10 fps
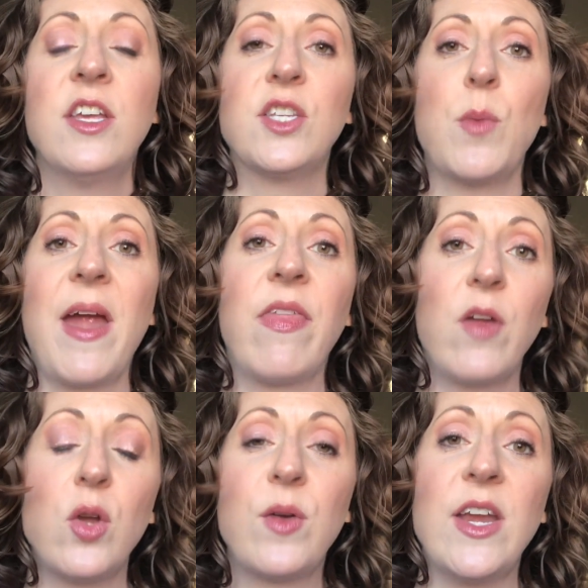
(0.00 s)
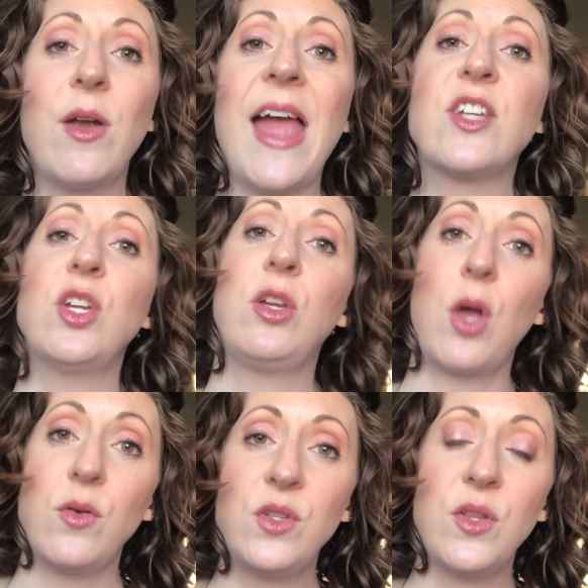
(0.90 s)
So my 3rd grader actually
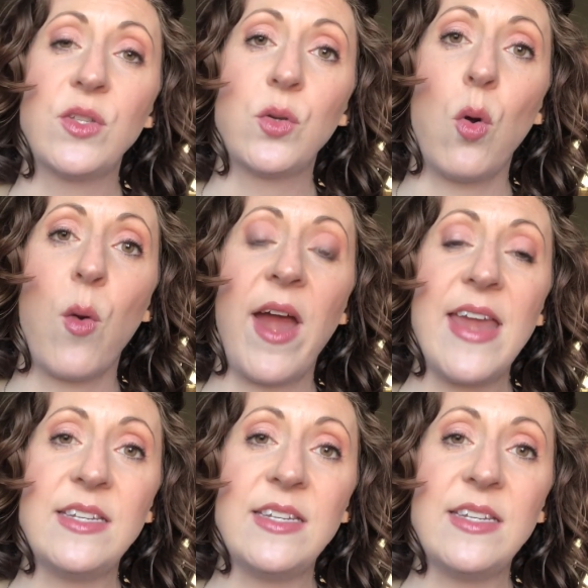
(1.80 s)
goes to the school where I